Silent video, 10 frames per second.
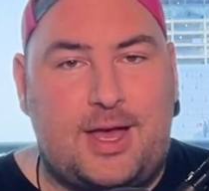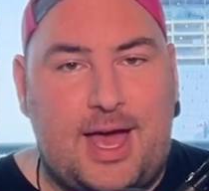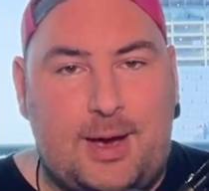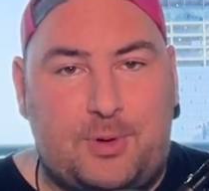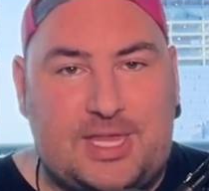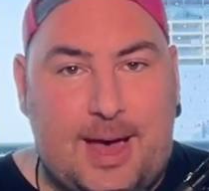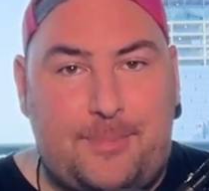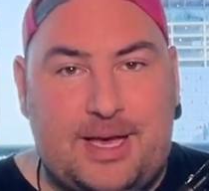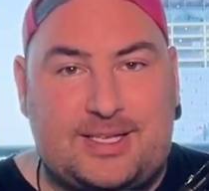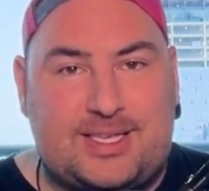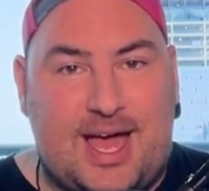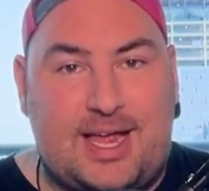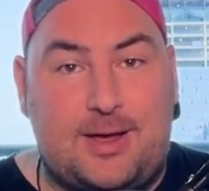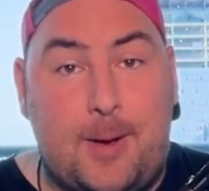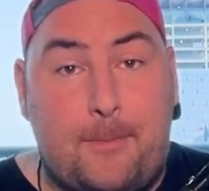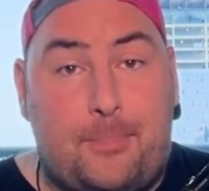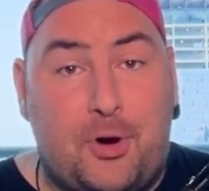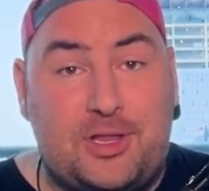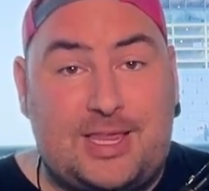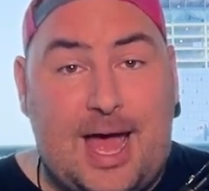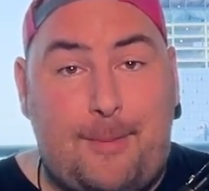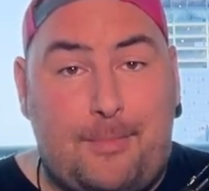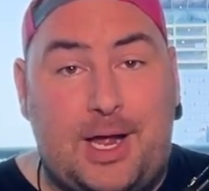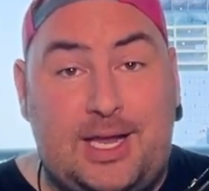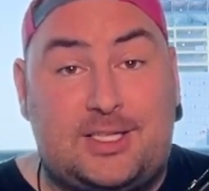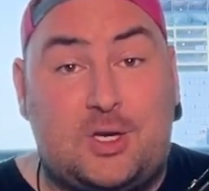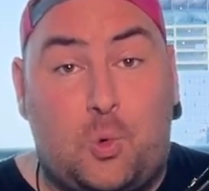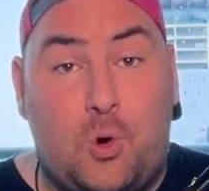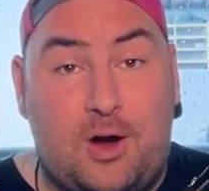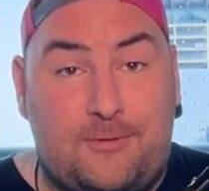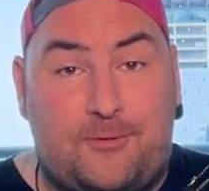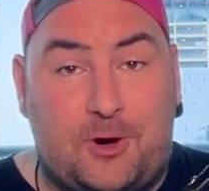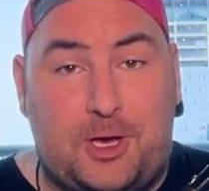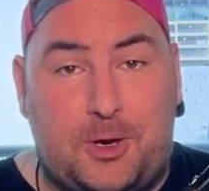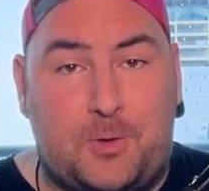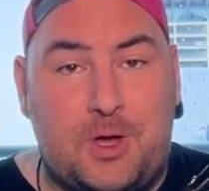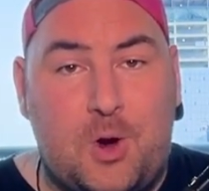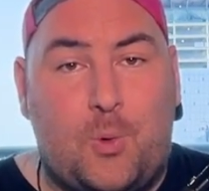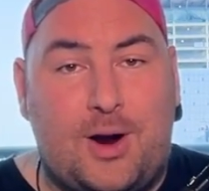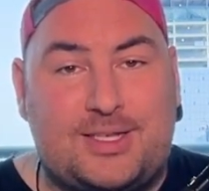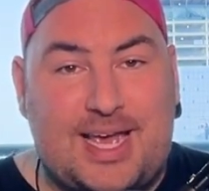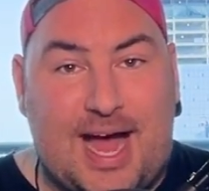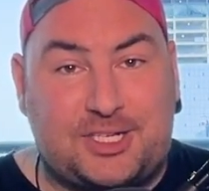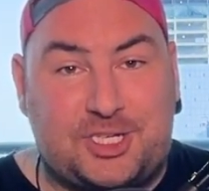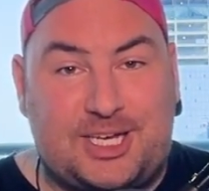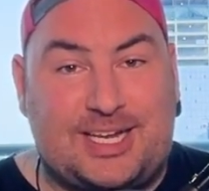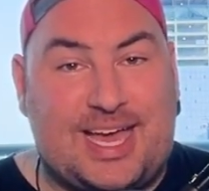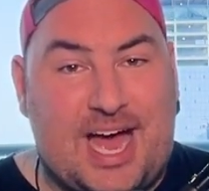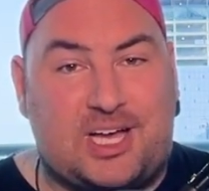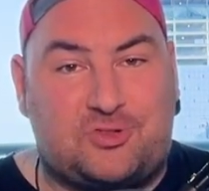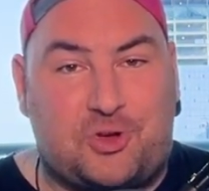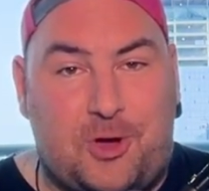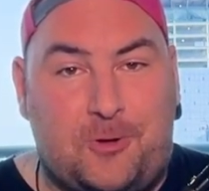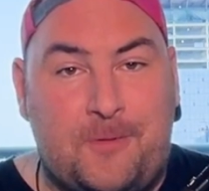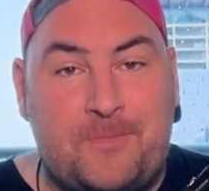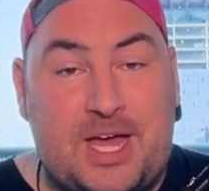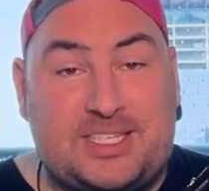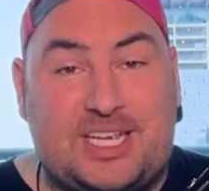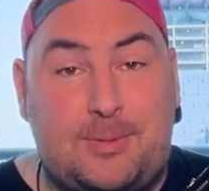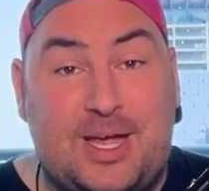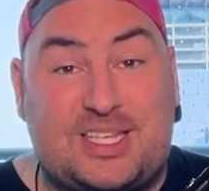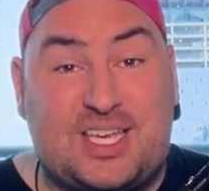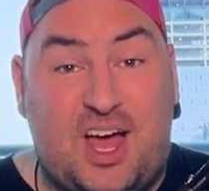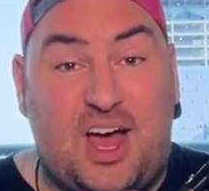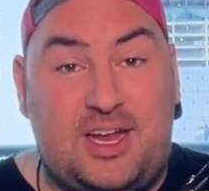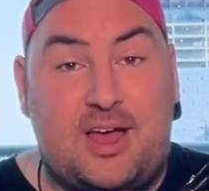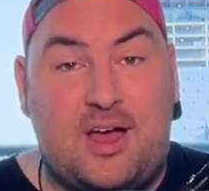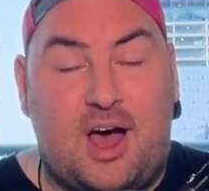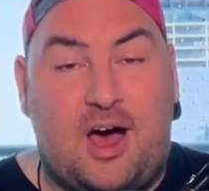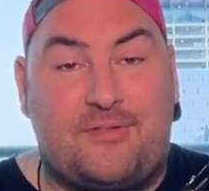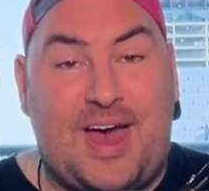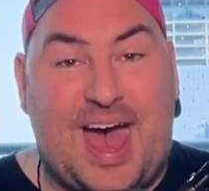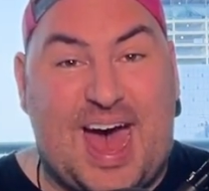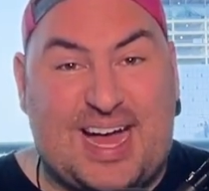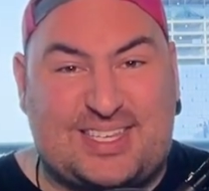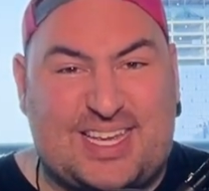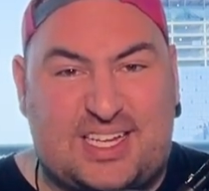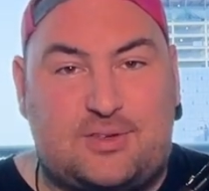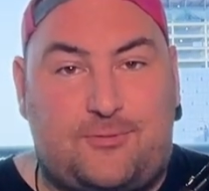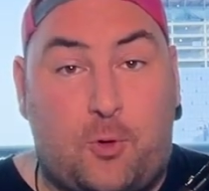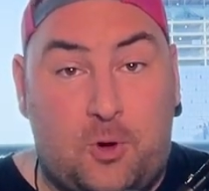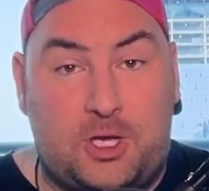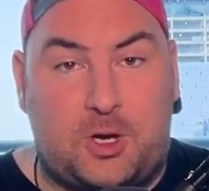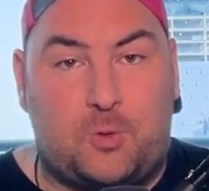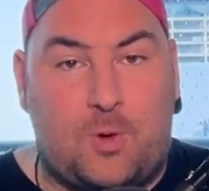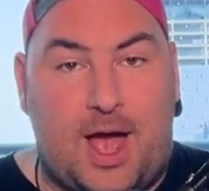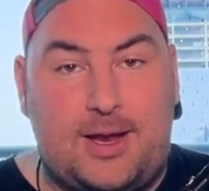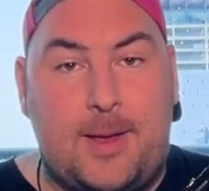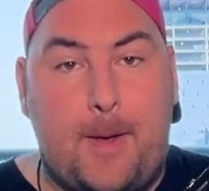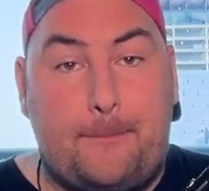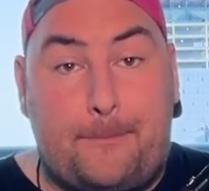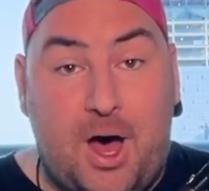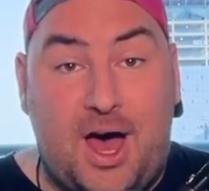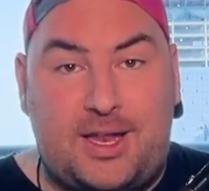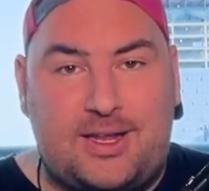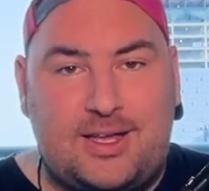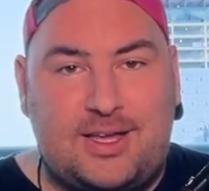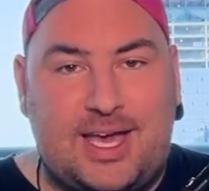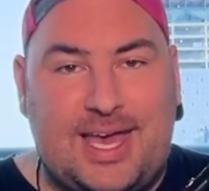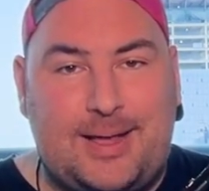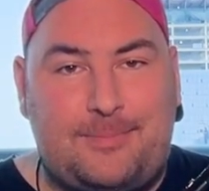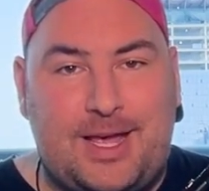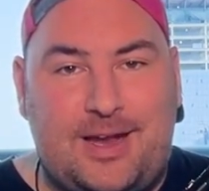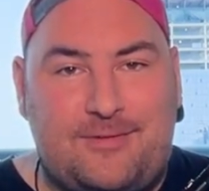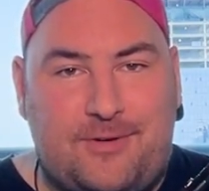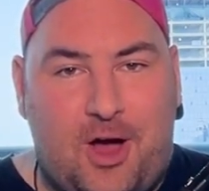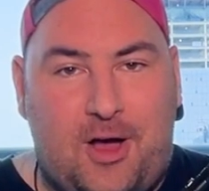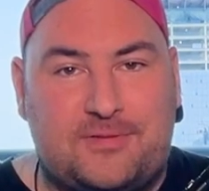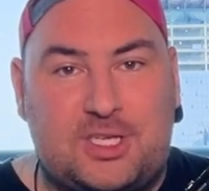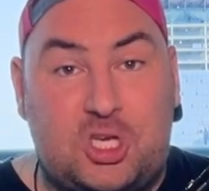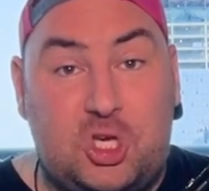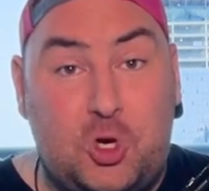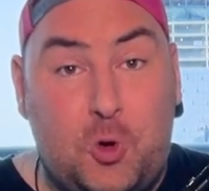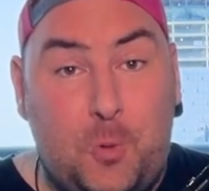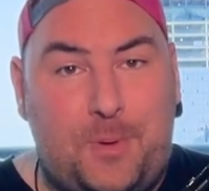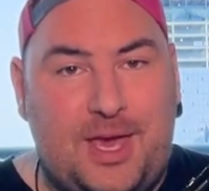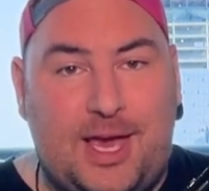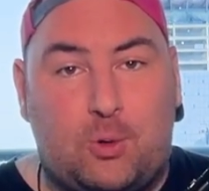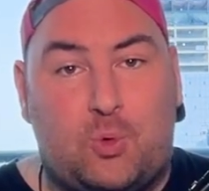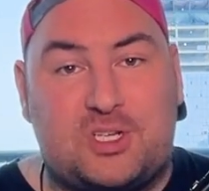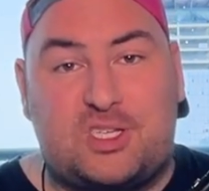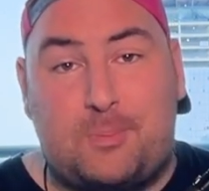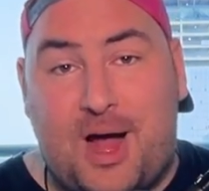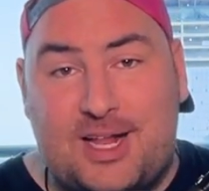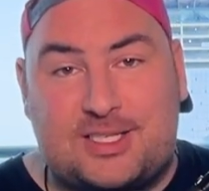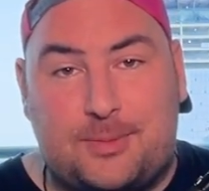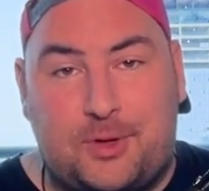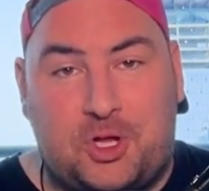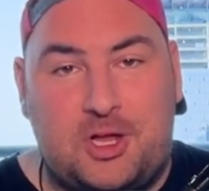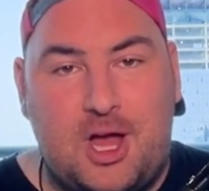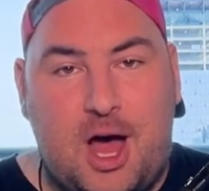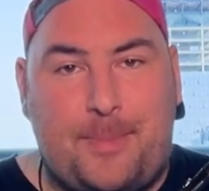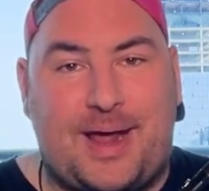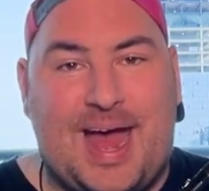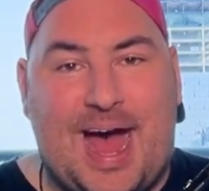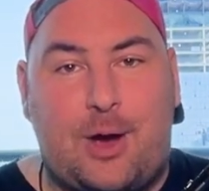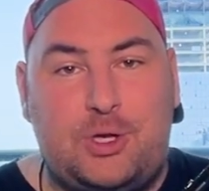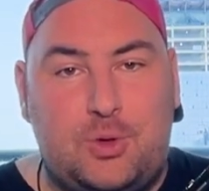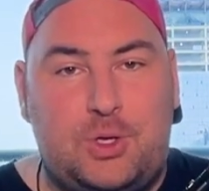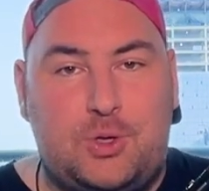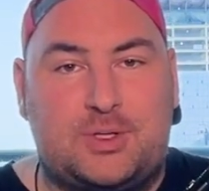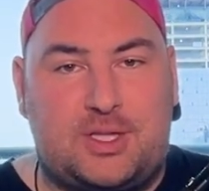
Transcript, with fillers: And with that being said, put that money to work for you where it's actually going to cash flow and it's going to be a ton of assets for you, right? But it involves you being responsible about how you use the